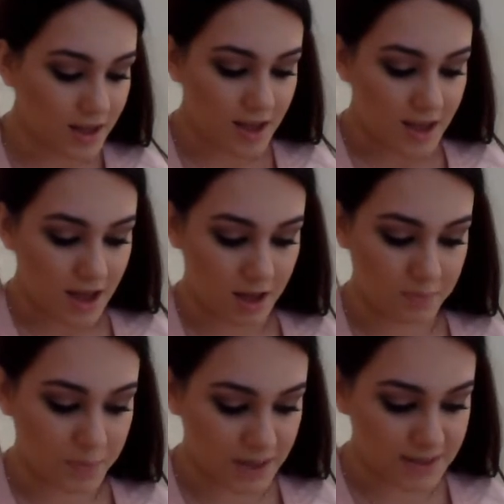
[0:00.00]
And B
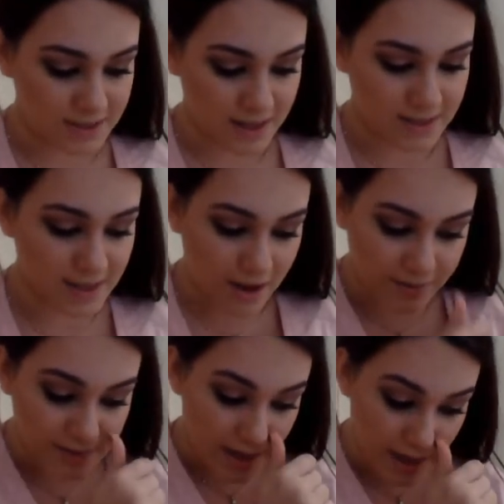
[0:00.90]
says, how does
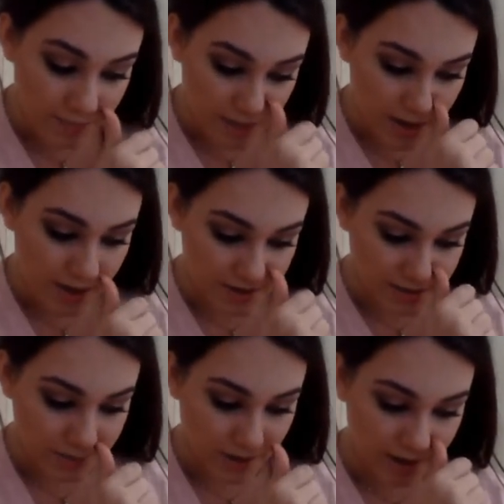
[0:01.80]
Amy
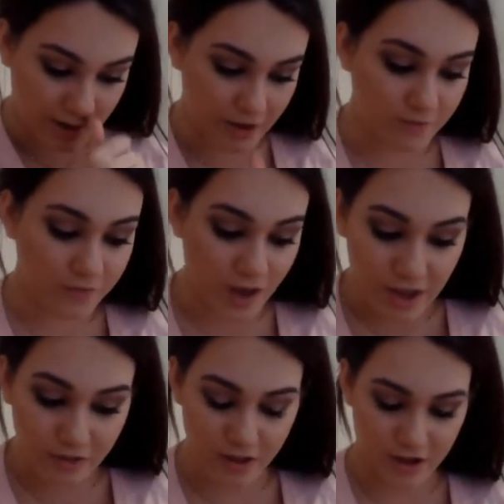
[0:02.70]
explain her
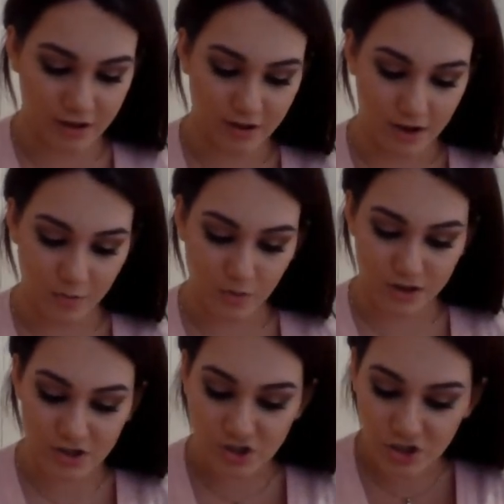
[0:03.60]
failure and what does
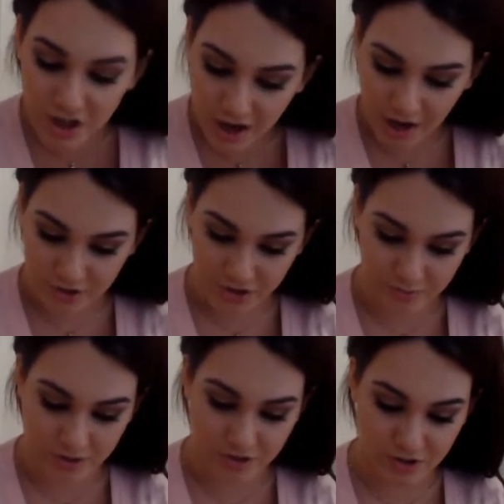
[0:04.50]
she attribute
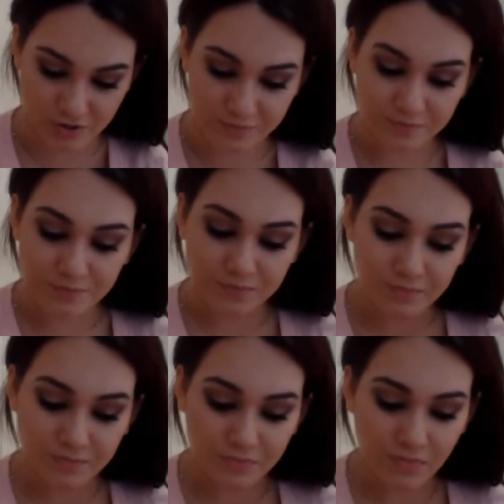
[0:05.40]
to?
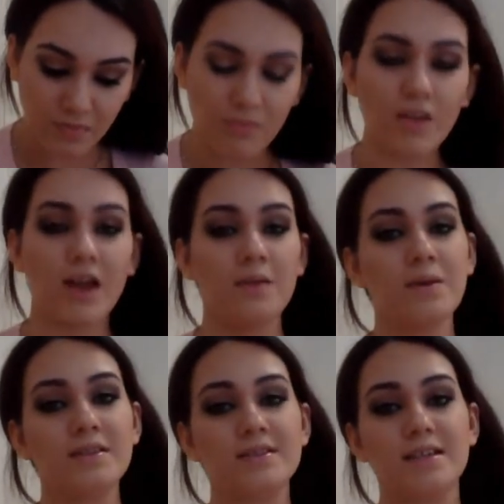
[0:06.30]
Amy
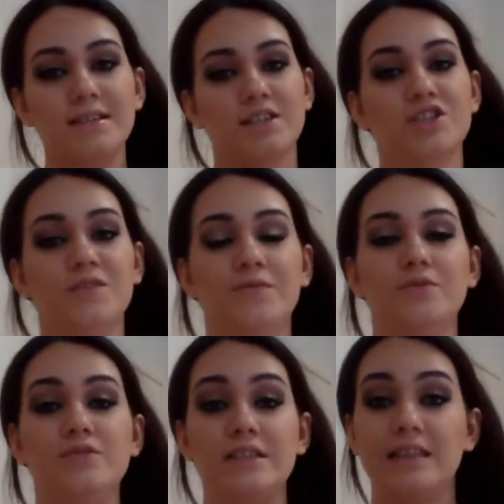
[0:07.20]
says that she feels
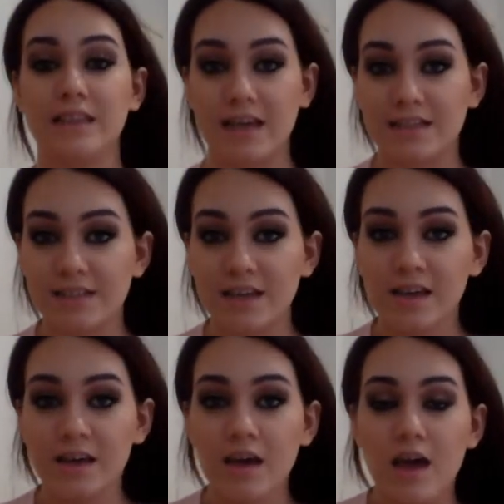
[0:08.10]
lazy,
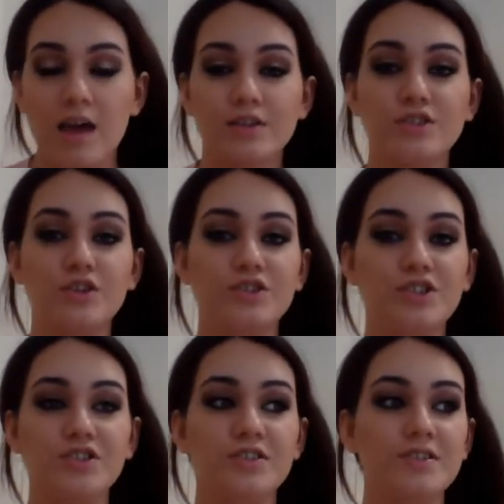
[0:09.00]
so she
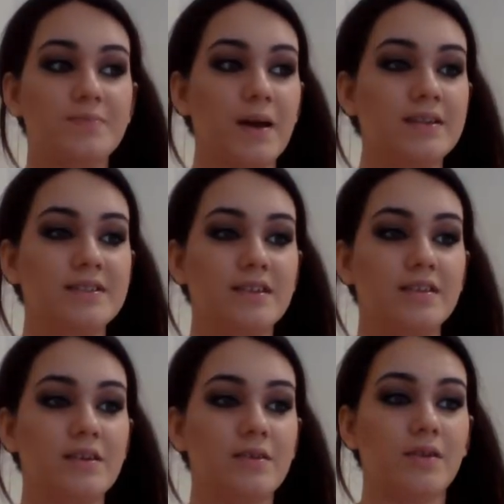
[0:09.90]
just
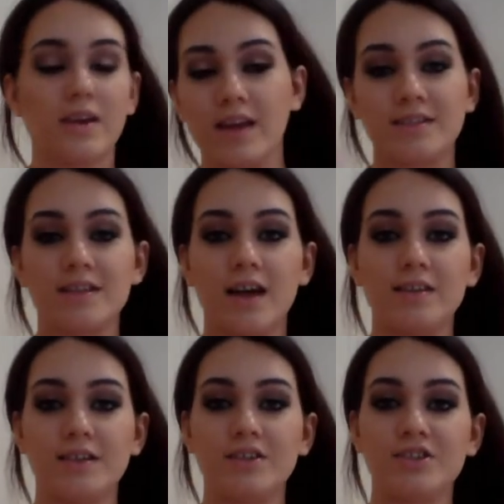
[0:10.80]
basically gets an idea
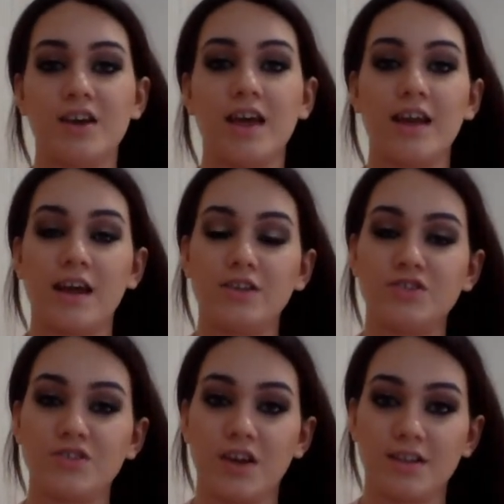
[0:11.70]
into her head and she's going to
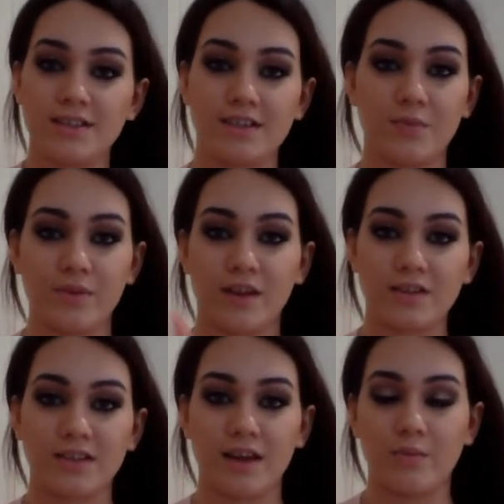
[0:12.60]
stick with that to the
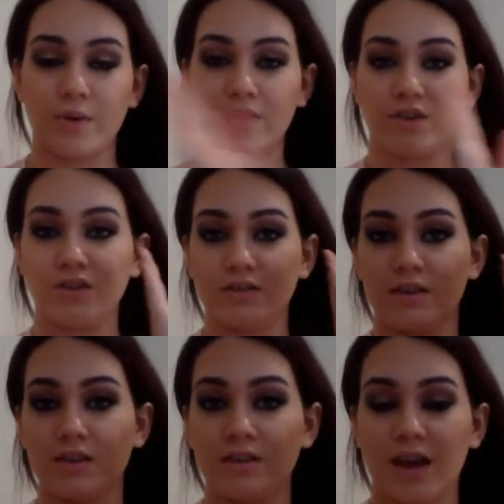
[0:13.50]
end, whether the
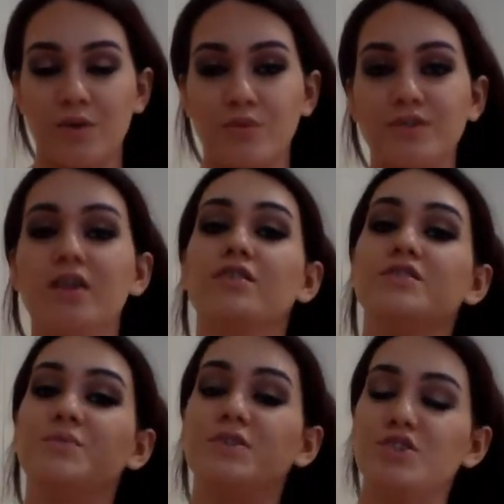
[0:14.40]
end result is what
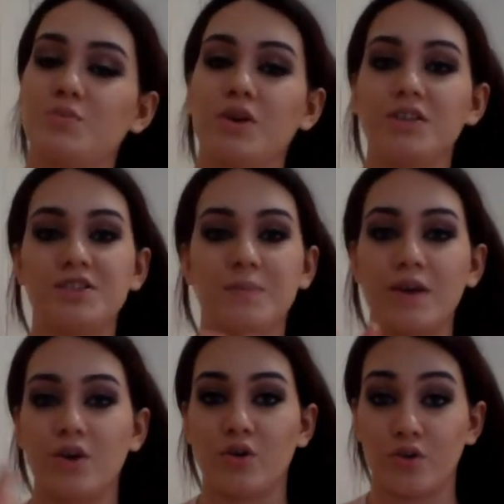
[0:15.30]
she wanted to be or
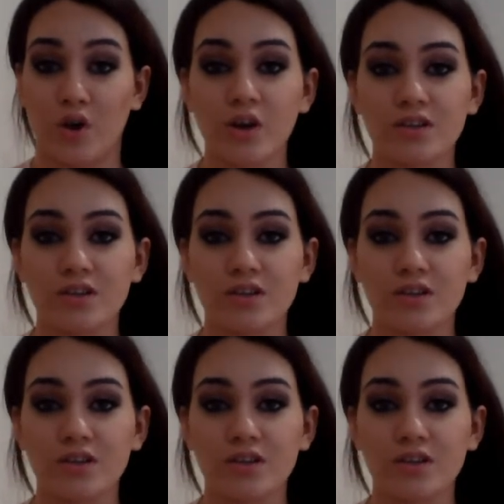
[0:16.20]
not.